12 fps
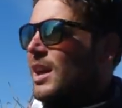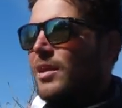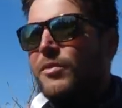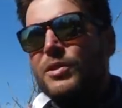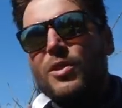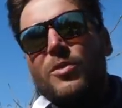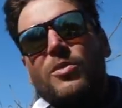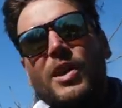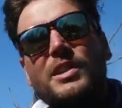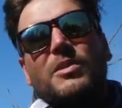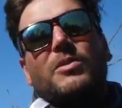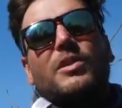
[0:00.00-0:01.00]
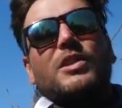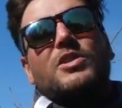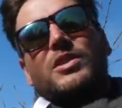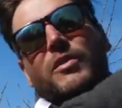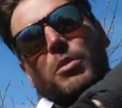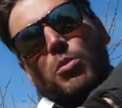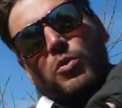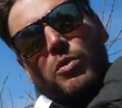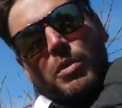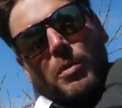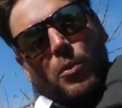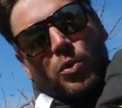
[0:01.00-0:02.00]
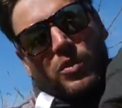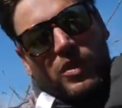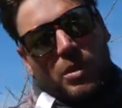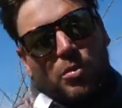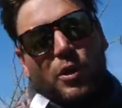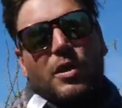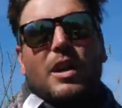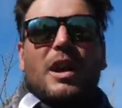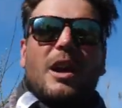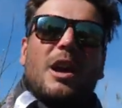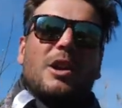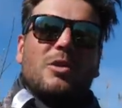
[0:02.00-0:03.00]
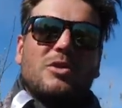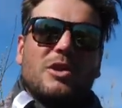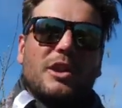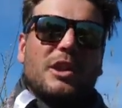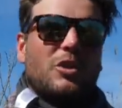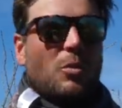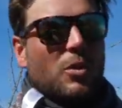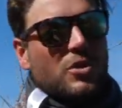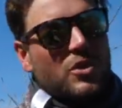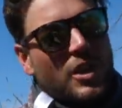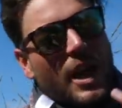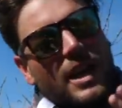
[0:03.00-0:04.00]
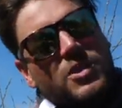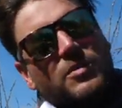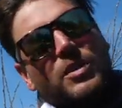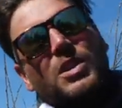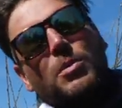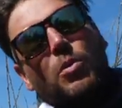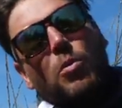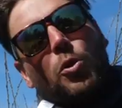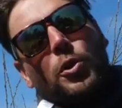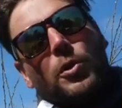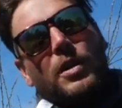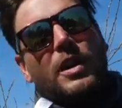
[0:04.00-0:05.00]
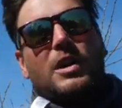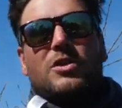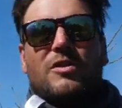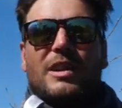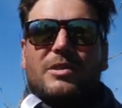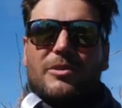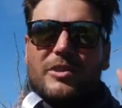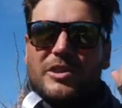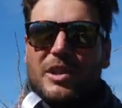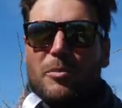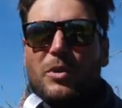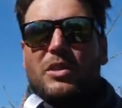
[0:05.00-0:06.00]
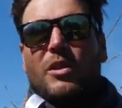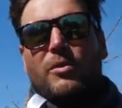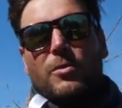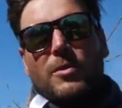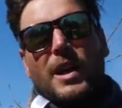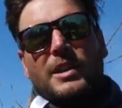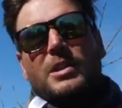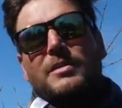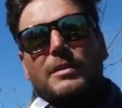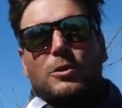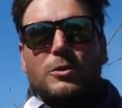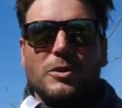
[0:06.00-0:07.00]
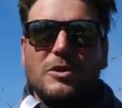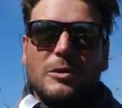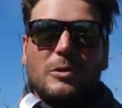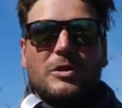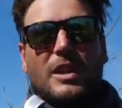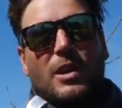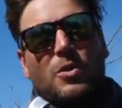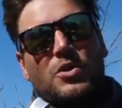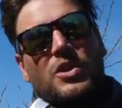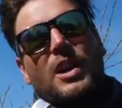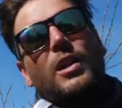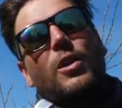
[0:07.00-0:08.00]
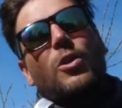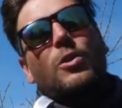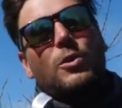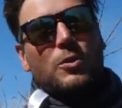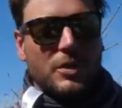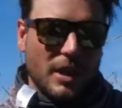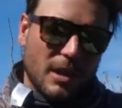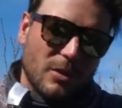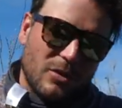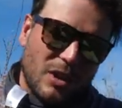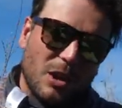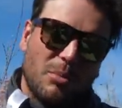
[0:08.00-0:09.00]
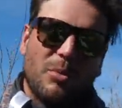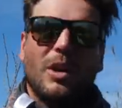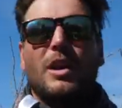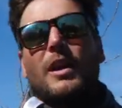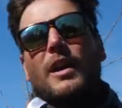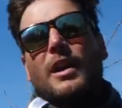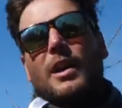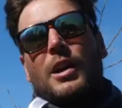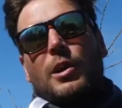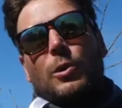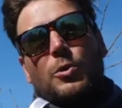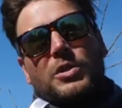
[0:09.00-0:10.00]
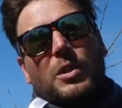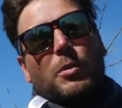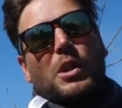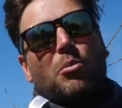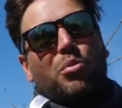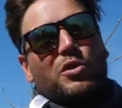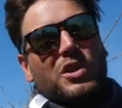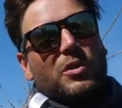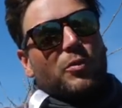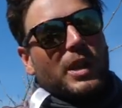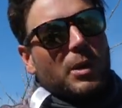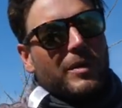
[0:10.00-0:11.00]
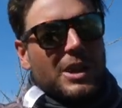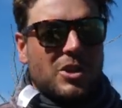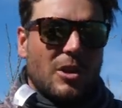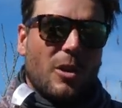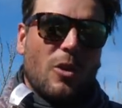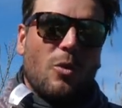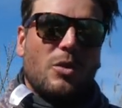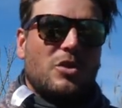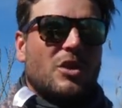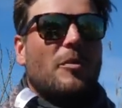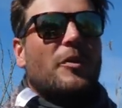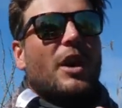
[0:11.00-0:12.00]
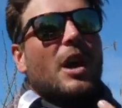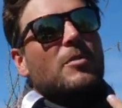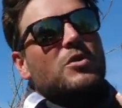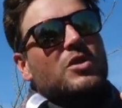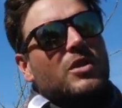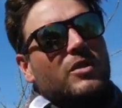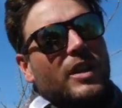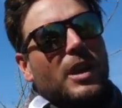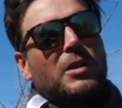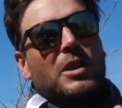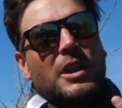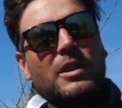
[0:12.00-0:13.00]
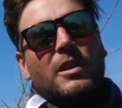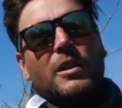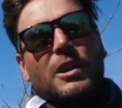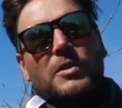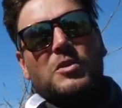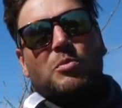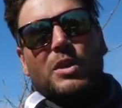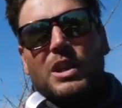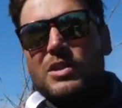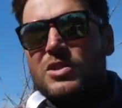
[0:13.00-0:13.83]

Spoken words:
If we don't find the fish, then we move a bit more deeper, usually towards the edge of the deeper water. Try to fish them with a variety of lures, lures that go shallow, lures that go deep, lures that we can present really, really slow. Sometimes they need a lot of speed.